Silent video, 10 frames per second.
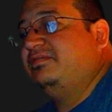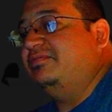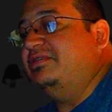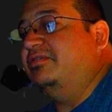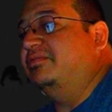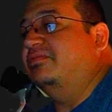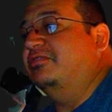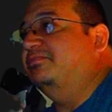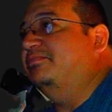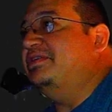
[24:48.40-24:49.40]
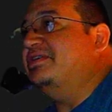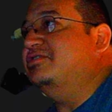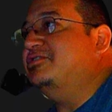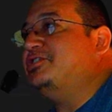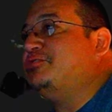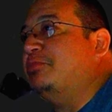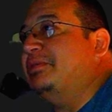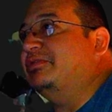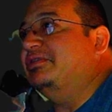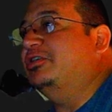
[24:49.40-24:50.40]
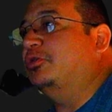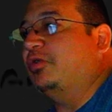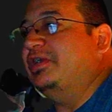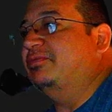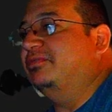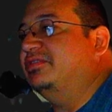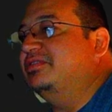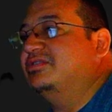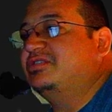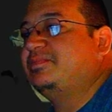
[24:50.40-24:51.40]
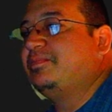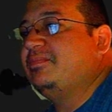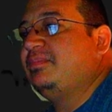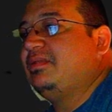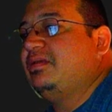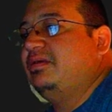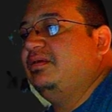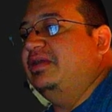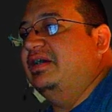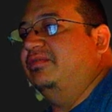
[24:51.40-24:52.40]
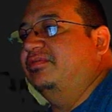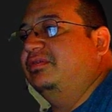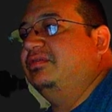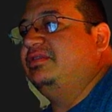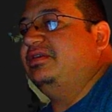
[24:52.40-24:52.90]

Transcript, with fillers: we are going to be swingingly great with this. Now, the good